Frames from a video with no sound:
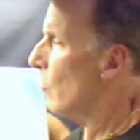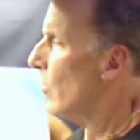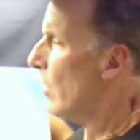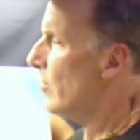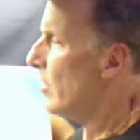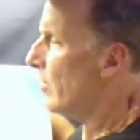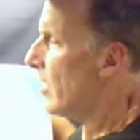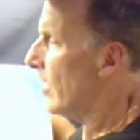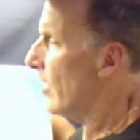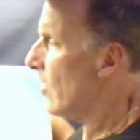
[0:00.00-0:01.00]
Whatever you
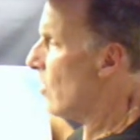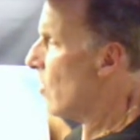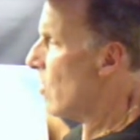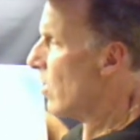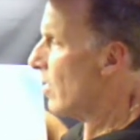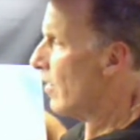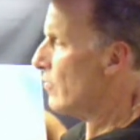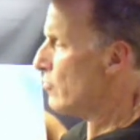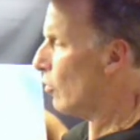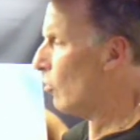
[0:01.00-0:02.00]
think.
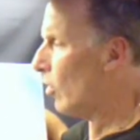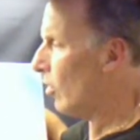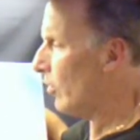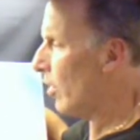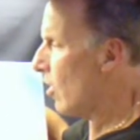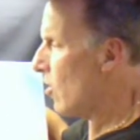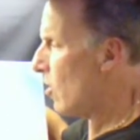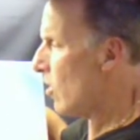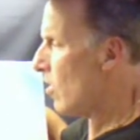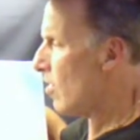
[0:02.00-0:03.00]
It's your world.
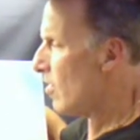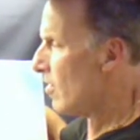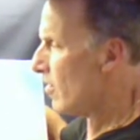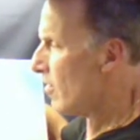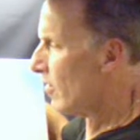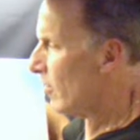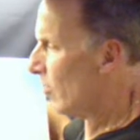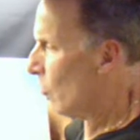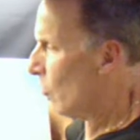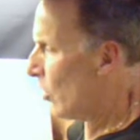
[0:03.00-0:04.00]

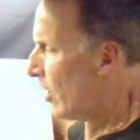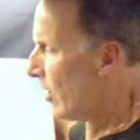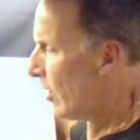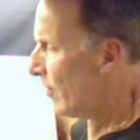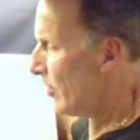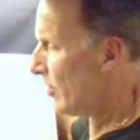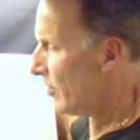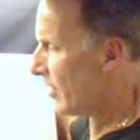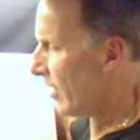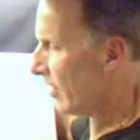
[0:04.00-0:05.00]
Wherever
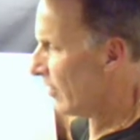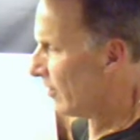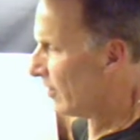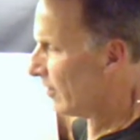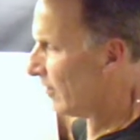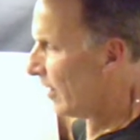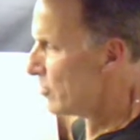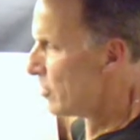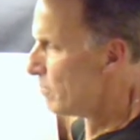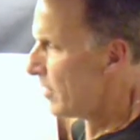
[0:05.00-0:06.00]
you think
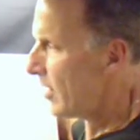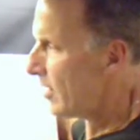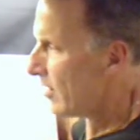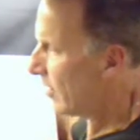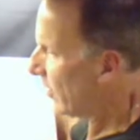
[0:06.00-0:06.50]
it should be,